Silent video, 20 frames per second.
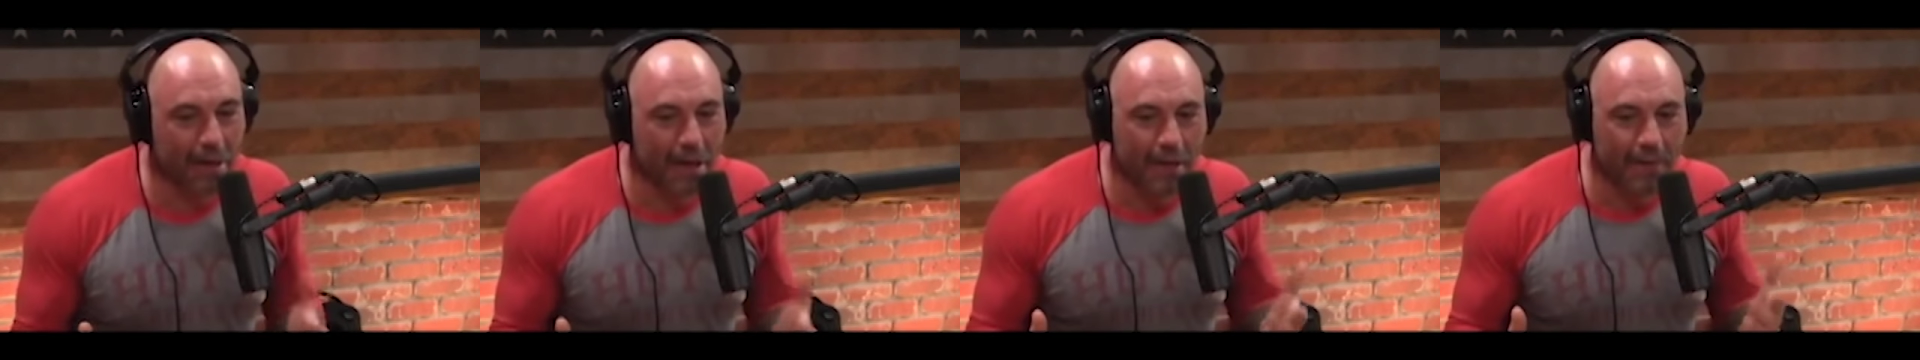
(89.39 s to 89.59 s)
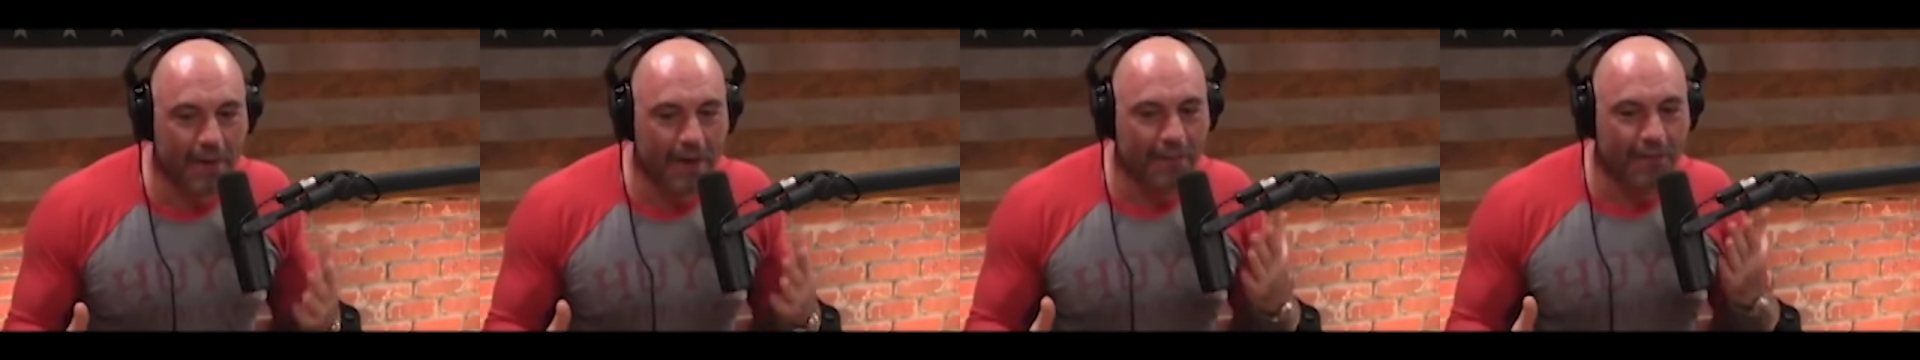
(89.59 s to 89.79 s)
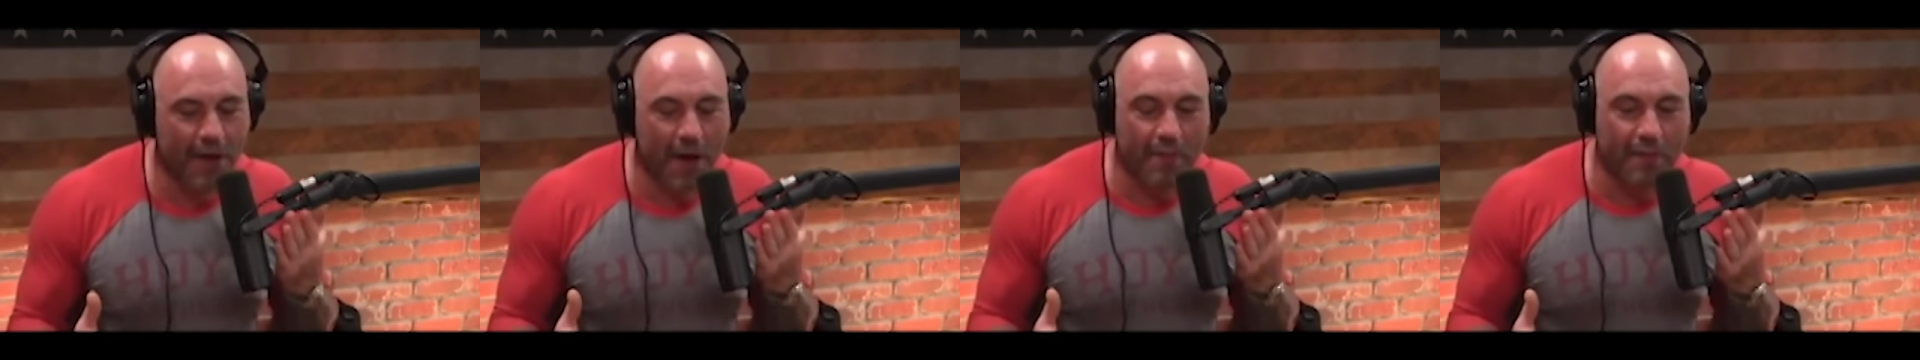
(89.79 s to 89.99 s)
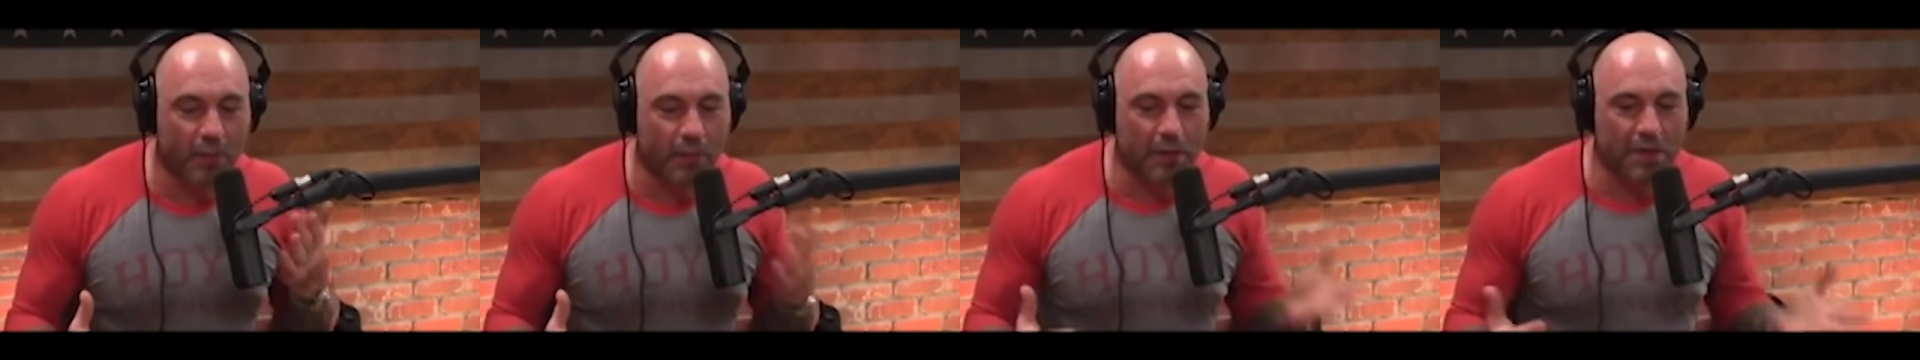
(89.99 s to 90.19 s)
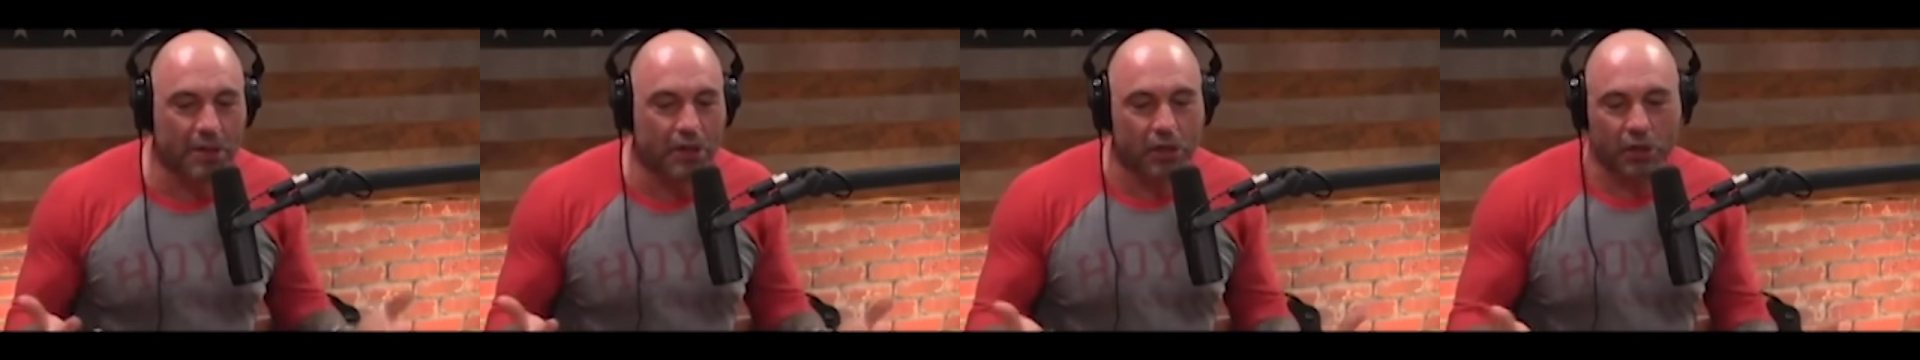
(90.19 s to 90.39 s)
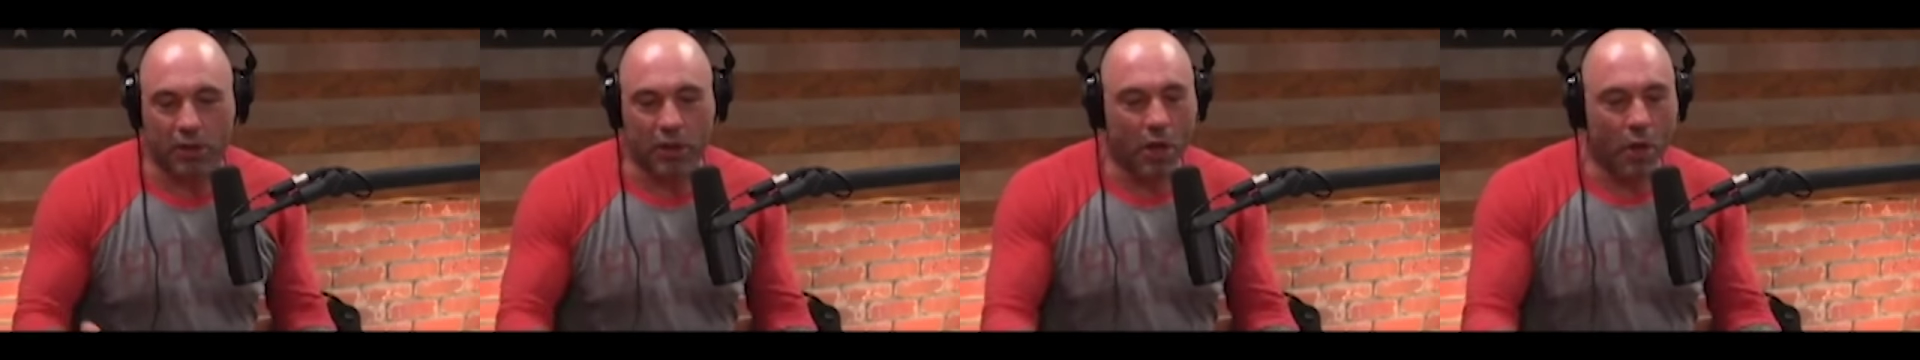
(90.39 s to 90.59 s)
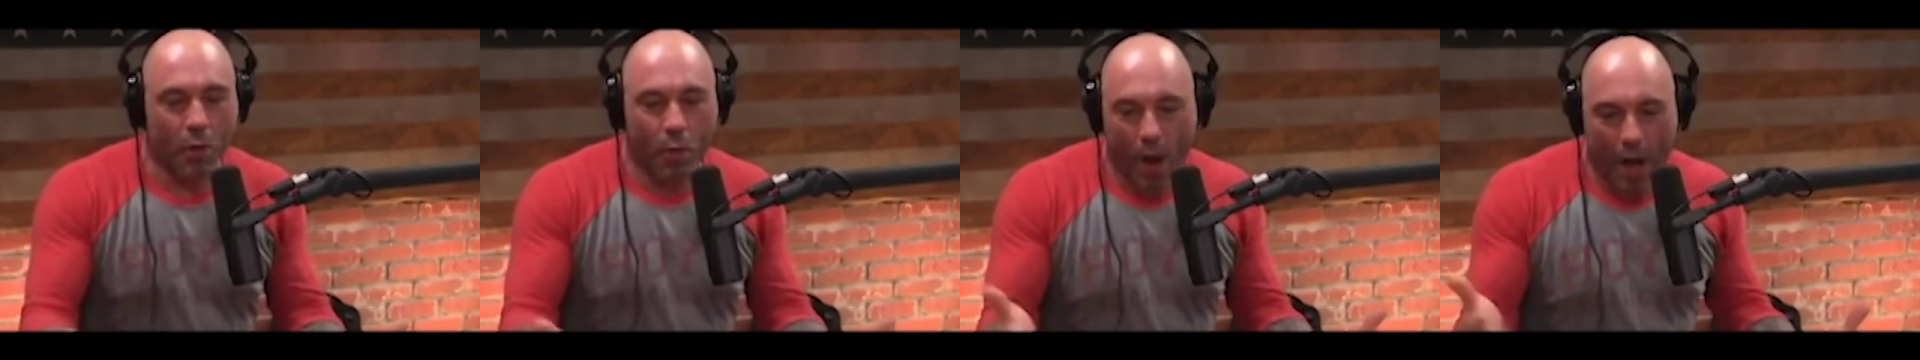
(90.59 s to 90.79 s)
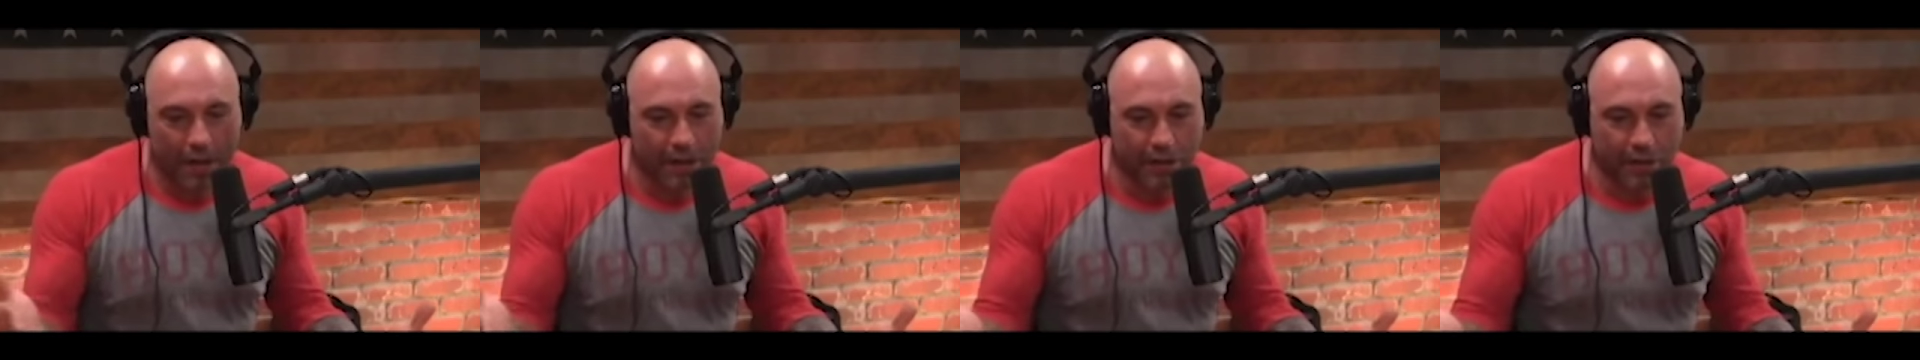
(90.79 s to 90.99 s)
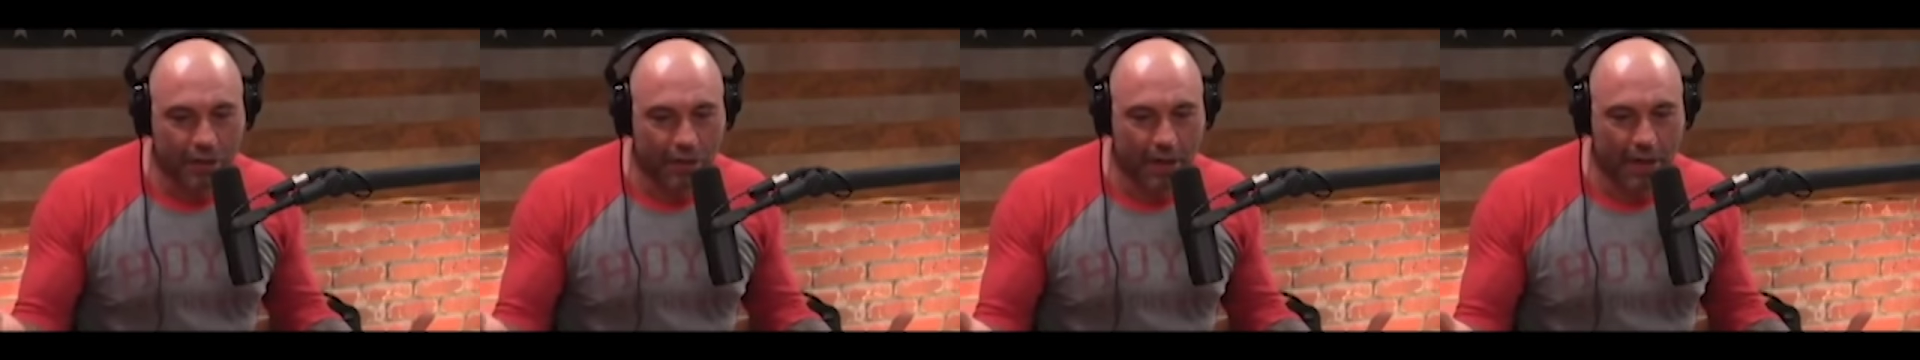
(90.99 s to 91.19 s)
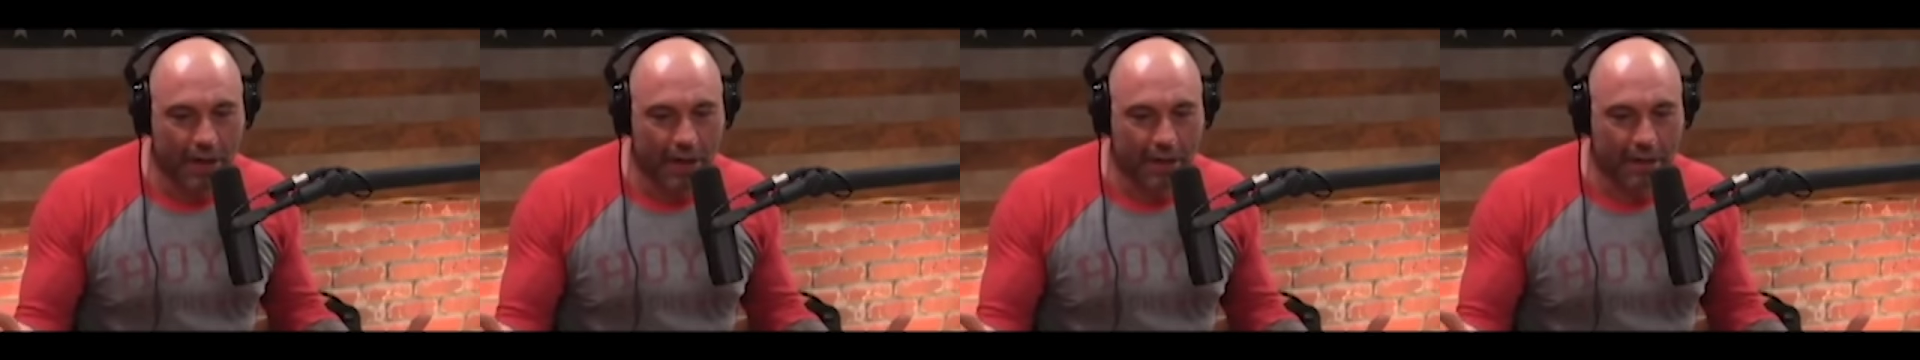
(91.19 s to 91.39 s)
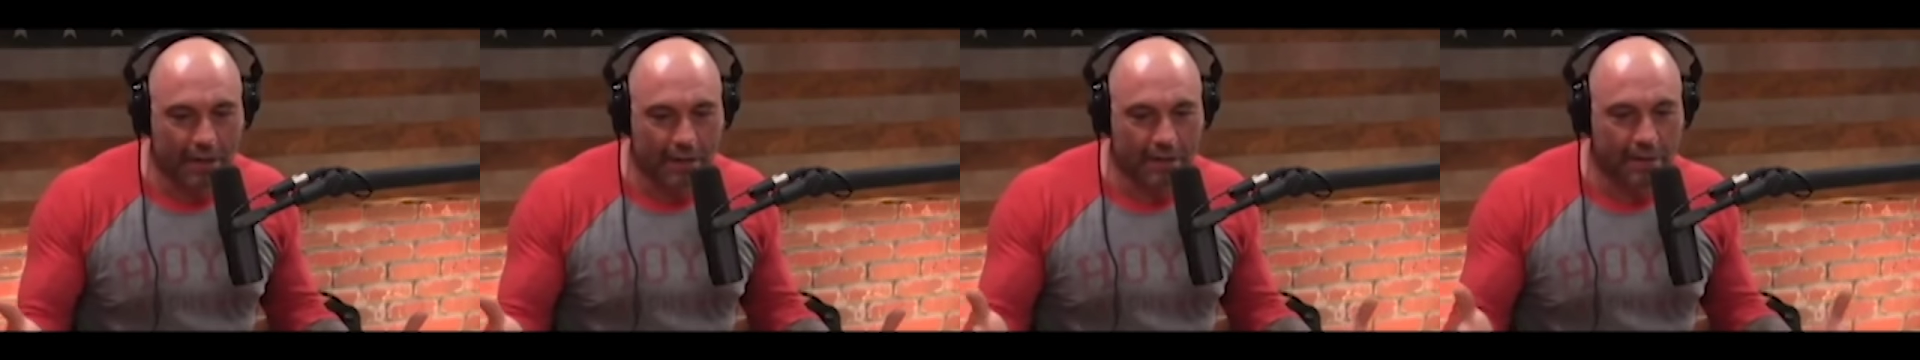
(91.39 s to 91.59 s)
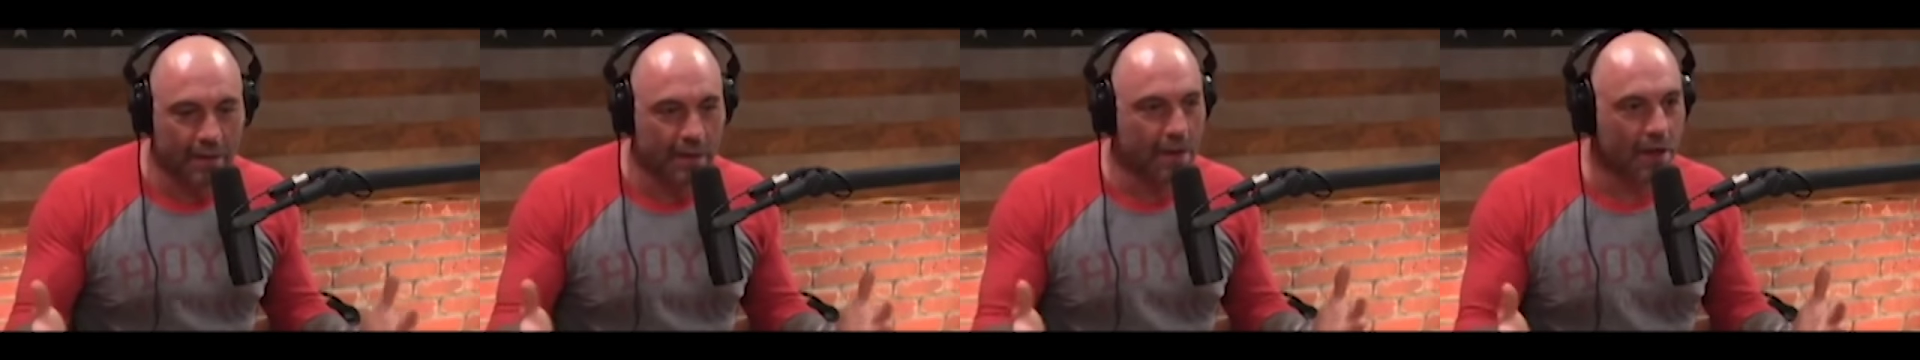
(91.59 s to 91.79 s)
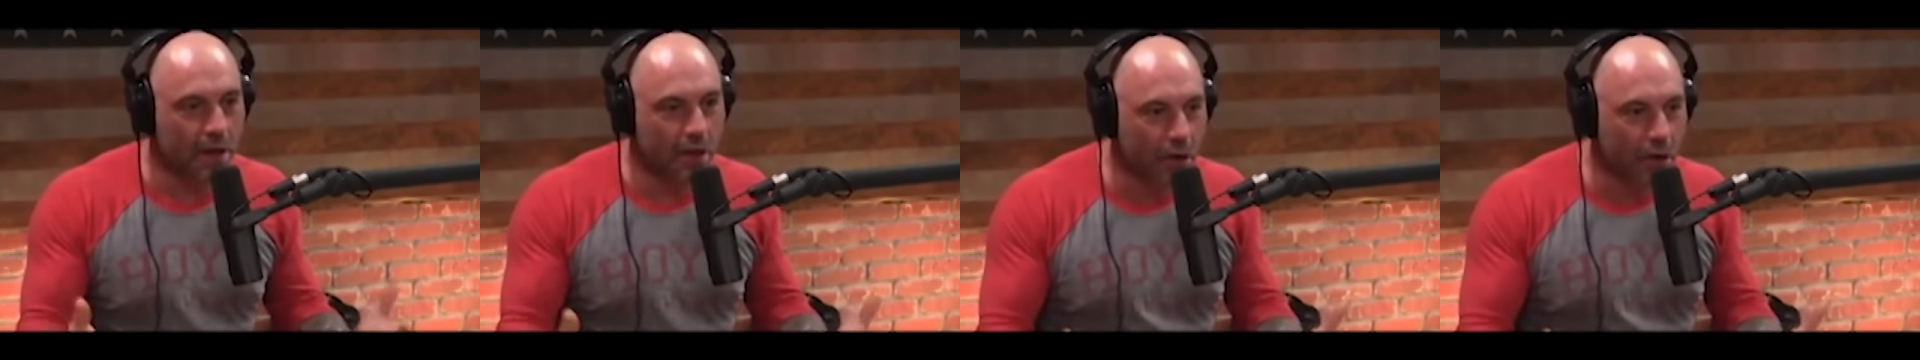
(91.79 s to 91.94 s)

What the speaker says: Even if everyone is just washing their hands